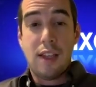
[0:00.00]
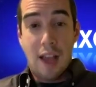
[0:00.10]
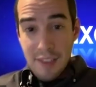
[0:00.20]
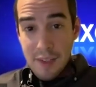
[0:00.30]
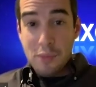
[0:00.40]

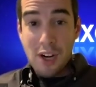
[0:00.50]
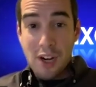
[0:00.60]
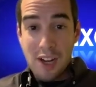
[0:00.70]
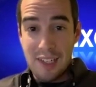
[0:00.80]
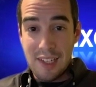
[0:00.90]

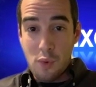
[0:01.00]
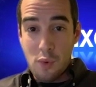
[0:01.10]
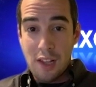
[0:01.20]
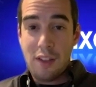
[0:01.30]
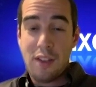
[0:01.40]
Unsurprisingly as
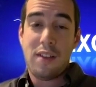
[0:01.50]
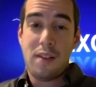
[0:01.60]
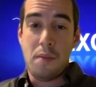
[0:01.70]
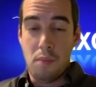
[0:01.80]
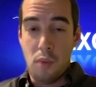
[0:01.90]
well,
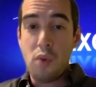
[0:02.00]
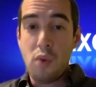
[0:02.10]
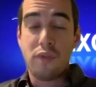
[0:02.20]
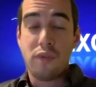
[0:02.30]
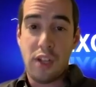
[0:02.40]
most
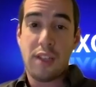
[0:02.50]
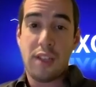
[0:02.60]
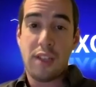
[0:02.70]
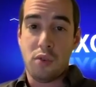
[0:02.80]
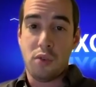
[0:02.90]
of the threat
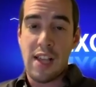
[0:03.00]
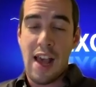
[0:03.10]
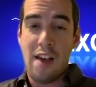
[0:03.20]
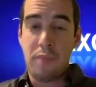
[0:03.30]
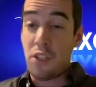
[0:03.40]
actors
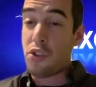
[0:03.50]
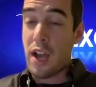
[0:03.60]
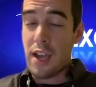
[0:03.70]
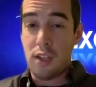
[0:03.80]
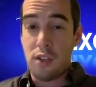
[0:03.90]
have been
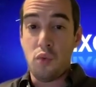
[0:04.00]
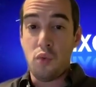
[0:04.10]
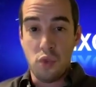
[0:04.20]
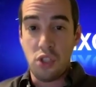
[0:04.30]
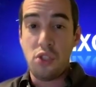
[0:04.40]
trying to
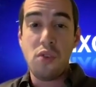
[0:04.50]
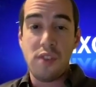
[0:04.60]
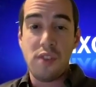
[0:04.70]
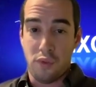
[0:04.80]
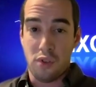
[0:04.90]
use
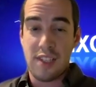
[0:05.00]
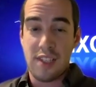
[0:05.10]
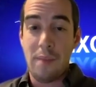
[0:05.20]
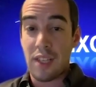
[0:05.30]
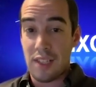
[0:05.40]
it for
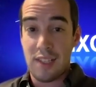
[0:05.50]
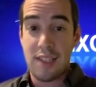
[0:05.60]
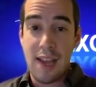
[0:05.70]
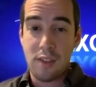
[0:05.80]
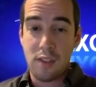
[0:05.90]
some
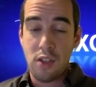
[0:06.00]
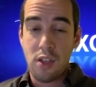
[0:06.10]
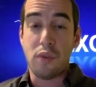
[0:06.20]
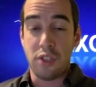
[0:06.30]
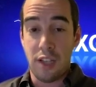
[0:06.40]
extent
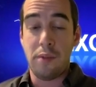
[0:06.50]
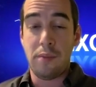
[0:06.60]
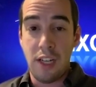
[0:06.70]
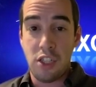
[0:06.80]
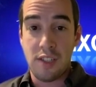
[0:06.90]
for their
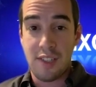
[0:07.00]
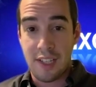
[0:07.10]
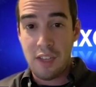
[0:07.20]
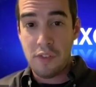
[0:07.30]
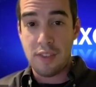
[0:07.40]
malicious
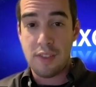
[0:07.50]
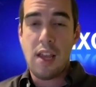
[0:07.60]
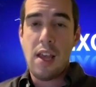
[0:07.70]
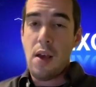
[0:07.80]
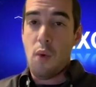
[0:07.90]
activities.
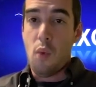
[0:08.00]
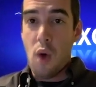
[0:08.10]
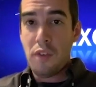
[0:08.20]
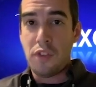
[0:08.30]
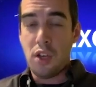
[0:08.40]

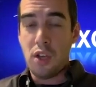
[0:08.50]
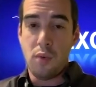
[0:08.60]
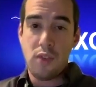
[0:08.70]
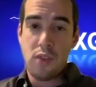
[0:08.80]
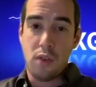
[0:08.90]
One of
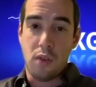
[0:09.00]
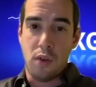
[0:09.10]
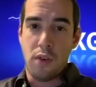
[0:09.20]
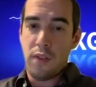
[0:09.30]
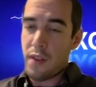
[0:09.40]
those,
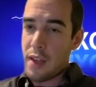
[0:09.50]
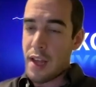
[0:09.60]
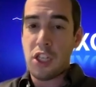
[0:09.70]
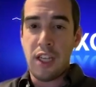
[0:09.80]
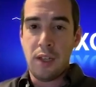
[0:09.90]
or
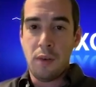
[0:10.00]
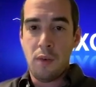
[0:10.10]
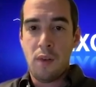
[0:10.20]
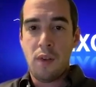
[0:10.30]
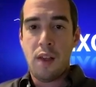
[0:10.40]
actually
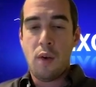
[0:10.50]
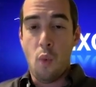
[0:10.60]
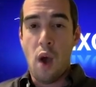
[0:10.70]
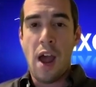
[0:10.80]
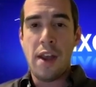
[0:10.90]

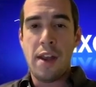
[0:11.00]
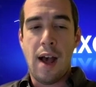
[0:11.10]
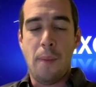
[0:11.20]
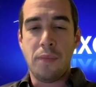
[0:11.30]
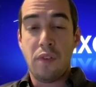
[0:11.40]
one
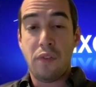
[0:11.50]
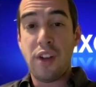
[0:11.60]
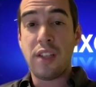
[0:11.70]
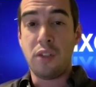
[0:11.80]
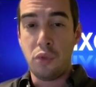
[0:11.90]

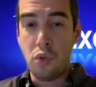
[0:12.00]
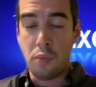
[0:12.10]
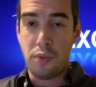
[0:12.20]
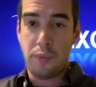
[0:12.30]
threat group